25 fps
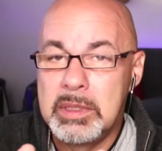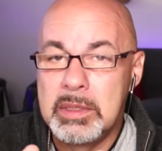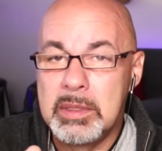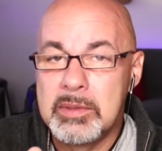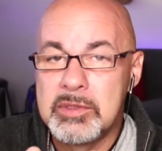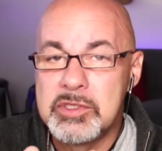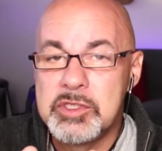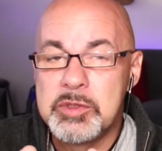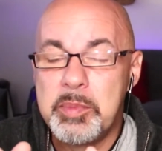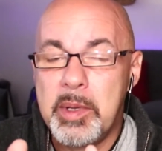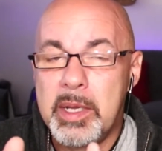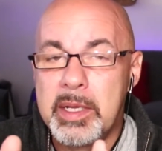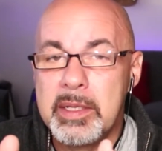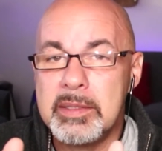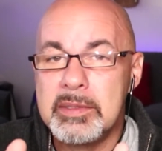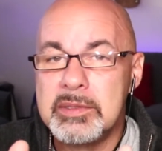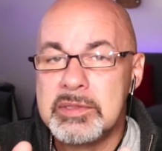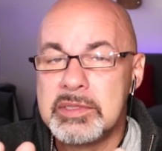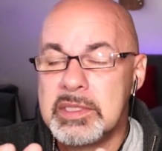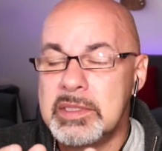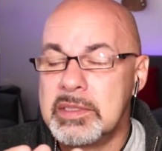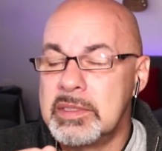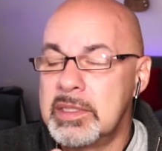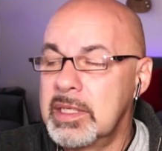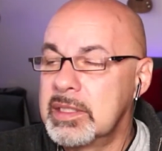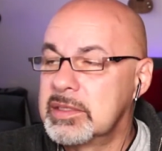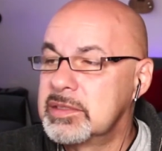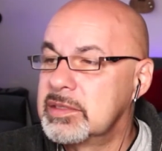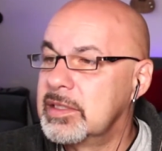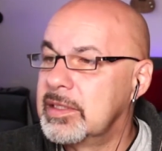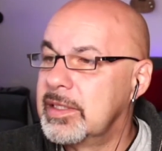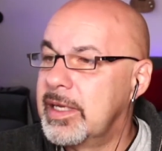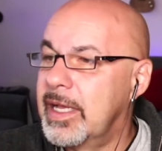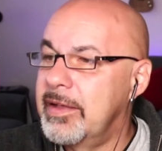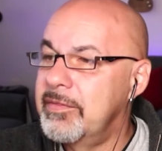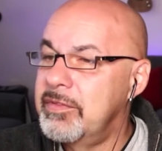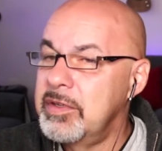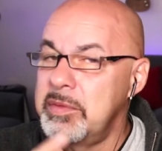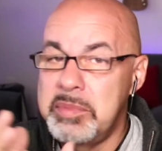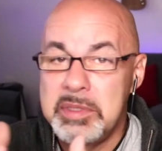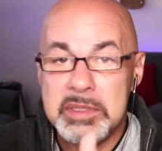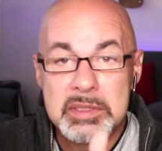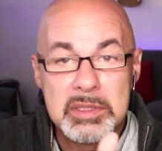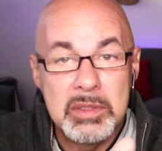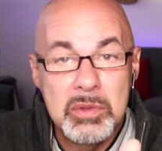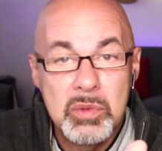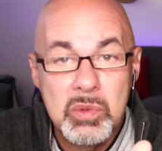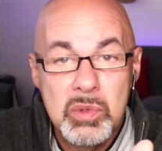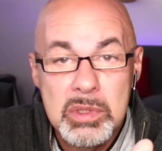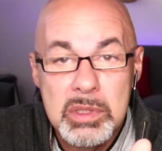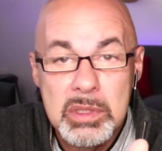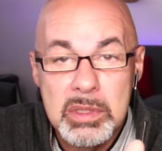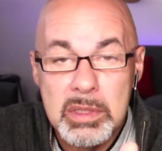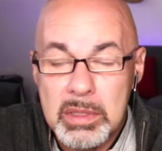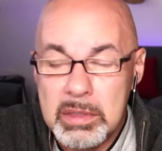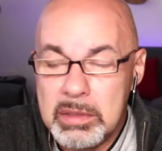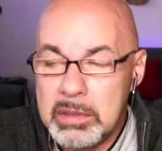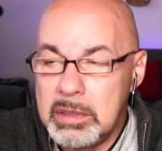spiders and dust in heaven, but there were.